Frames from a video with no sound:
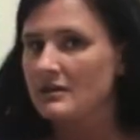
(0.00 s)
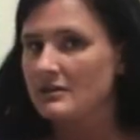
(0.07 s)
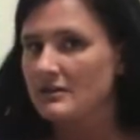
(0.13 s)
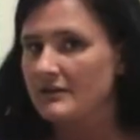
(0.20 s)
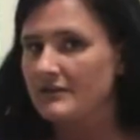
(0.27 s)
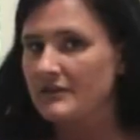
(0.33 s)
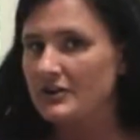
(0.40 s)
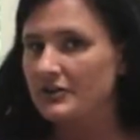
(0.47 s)

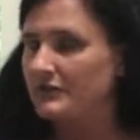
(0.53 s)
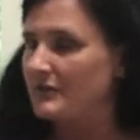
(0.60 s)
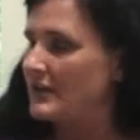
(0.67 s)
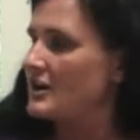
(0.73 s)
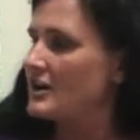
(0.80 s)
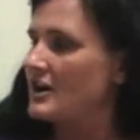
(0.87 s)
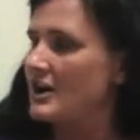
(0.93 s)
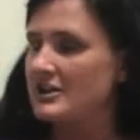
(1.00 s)
your first
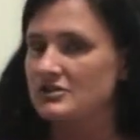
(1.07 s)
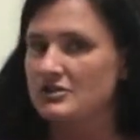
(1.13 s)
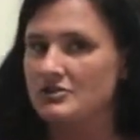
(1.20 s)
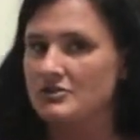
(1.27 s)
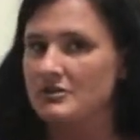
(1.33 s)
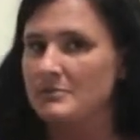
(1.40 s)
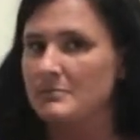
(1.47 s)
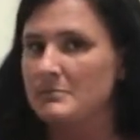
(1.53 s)
finger, and
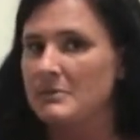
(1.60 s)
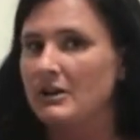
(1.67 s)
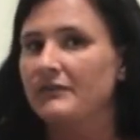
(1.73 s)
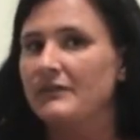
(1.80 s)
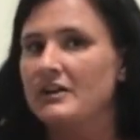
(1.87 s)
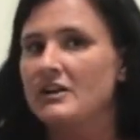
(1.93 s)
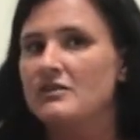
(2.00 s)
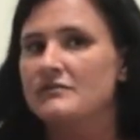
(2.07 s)
your middle
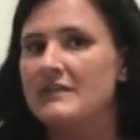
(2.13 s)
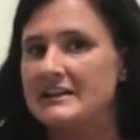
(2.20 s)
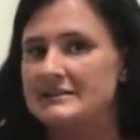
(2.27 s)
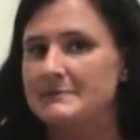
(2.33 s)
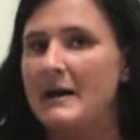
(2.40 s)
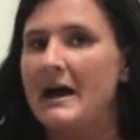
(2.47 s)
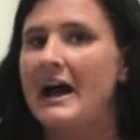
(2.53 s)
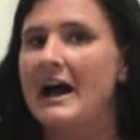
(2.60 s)
finger rest
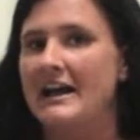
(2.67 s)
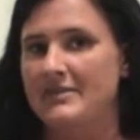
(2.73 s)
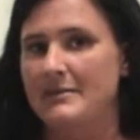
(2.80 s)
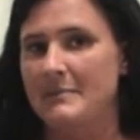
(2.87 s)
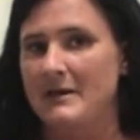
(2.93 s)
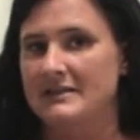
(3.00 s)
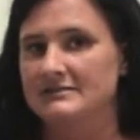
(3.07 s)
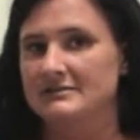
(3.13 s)
behind the
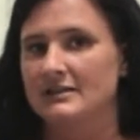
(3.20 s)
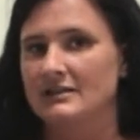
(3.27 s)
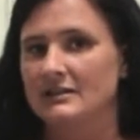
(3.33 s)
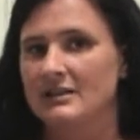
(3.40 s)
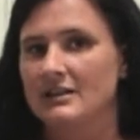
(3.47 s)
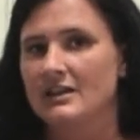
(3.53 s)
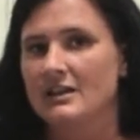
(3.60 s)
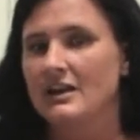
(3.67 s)
pencil.
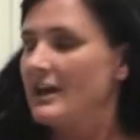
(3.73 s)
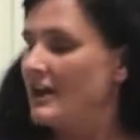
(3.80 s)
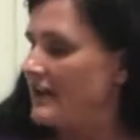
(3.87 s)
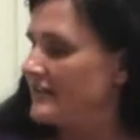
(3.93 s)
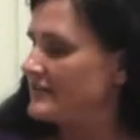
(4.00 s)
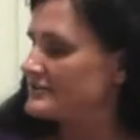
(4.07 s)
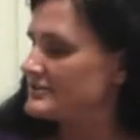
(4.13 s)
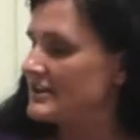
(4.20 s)

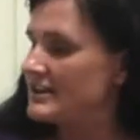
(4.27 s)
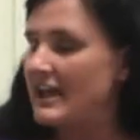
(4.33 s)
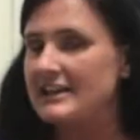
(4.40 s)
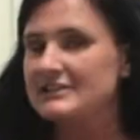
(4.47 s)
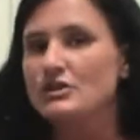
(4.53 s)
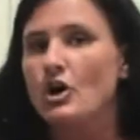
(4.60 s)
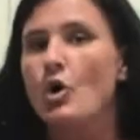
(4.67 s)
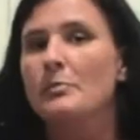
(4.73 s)
And there's a
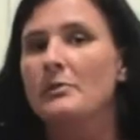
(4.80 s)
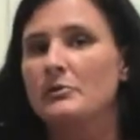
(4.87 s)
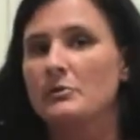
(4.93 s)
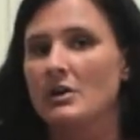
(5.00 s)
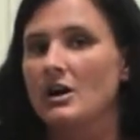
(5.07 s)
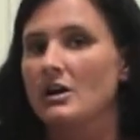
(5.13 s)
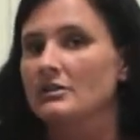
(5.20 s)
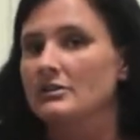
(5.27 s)
nice open, we
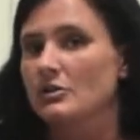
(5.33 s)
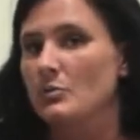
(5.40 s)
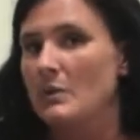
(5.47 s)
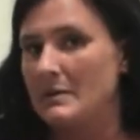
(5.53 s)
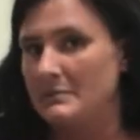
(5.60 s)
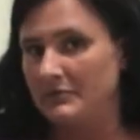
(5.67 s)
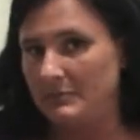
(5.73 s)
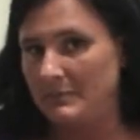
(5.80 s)
call it a
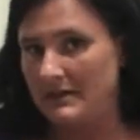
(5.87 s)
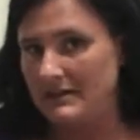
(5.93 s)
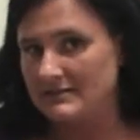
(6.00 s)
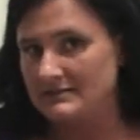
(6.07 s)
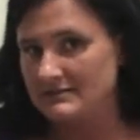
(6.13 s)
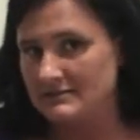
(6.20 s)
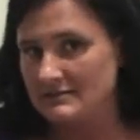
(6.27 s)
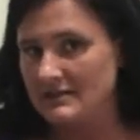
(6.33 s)
web
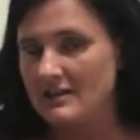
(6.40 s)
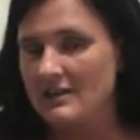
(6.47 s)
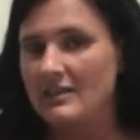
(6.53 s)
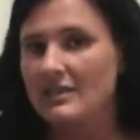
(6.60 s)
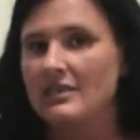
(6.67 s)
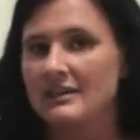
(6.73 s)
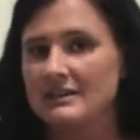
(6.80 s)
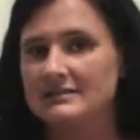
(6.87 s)
space.
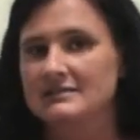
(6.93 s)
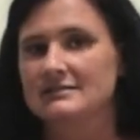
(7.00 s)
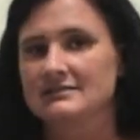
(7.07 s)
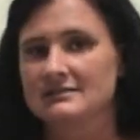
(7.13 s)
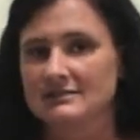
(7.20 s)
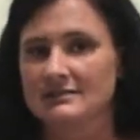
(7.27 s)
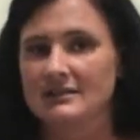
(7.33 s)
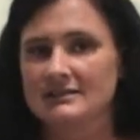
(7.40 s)
This
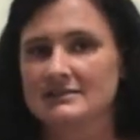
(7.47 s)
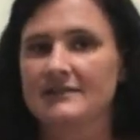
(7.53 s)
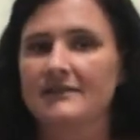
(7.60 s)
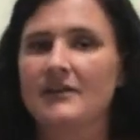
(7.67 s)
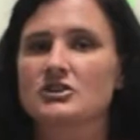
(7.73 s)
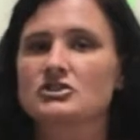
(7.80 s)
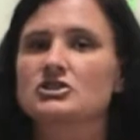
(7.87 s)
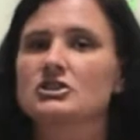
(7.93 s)
is a
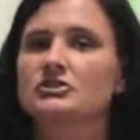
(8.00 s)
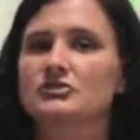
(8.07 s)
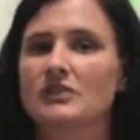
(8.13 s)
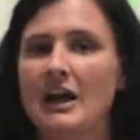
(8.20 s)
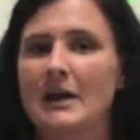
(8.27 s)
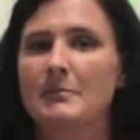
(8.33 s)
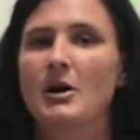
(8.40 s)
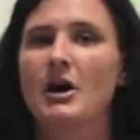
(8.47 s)
functional
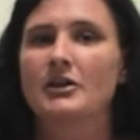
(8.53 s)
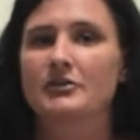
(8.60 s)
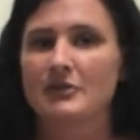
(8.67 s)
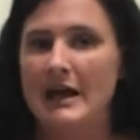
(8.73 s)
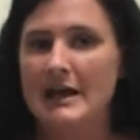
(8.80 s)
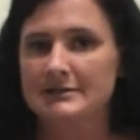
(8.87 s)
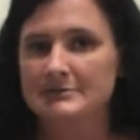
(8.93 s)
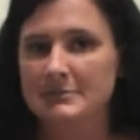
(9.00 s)
tripod
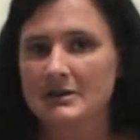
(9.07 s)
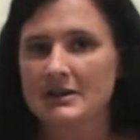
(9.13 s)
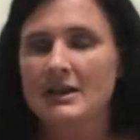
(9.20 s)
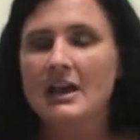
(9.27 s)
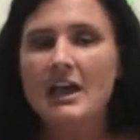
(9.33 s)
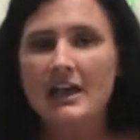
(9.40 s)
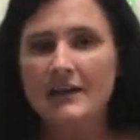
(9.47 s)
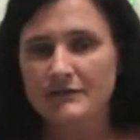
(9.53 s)
grasp.
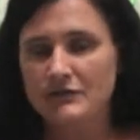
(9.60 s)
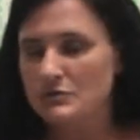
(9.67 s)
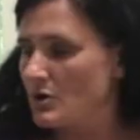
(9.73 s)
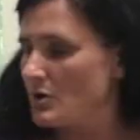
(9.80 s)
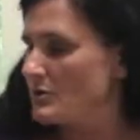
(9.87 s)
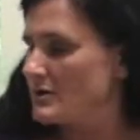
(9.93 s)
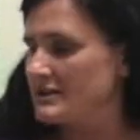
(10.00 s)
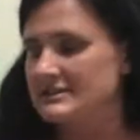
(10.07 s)
If you
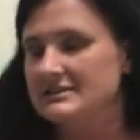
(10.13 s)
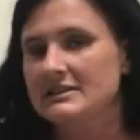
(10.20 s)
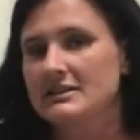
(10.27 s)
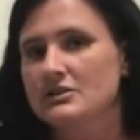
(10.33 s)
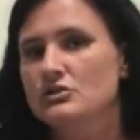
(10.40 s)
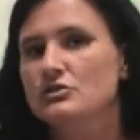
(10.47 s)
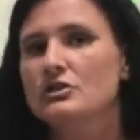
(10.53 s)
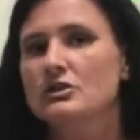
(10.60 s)
notice,
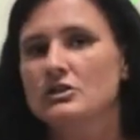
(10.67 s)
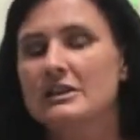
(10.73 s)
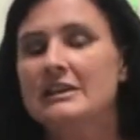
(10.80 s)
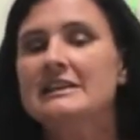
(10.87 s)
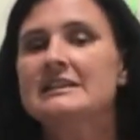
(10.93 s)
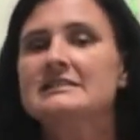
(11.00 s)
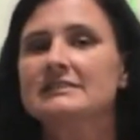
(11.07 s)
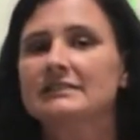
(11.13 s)
you can
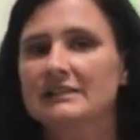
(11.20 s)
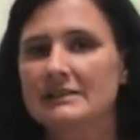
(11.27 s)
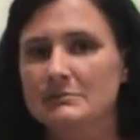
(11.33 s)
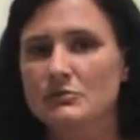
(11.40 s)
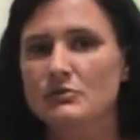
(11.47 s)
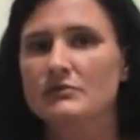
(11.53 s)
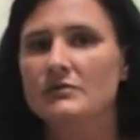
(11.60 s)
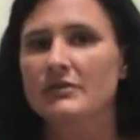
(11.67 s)
easily
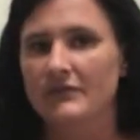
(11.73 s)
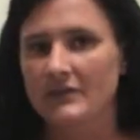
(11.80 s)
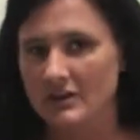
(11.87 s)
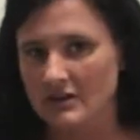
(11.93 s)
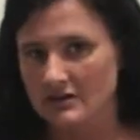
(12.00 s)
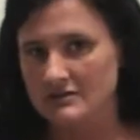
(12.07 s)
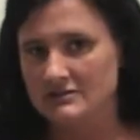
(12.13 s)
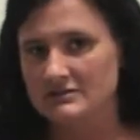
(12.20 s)
move your
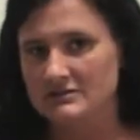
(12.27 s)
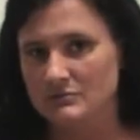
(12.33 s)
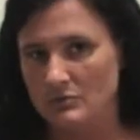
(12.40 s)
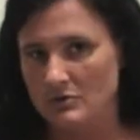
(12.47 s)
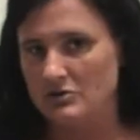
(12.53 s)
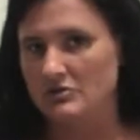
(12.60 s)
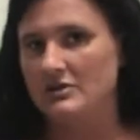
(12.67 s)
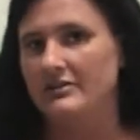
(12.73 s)
fingers
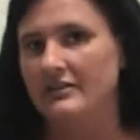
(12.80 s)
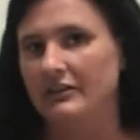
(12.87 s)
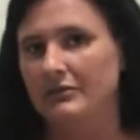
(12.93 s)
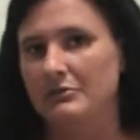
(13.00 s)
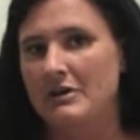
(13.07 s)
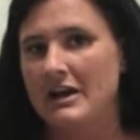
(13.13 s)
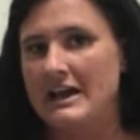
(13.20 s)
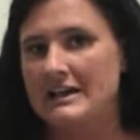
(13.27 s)
when you're in this
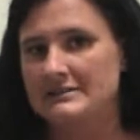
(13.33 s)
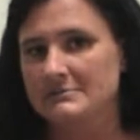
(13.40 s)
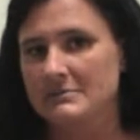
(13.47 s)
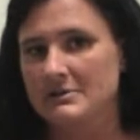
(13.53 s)
grasp.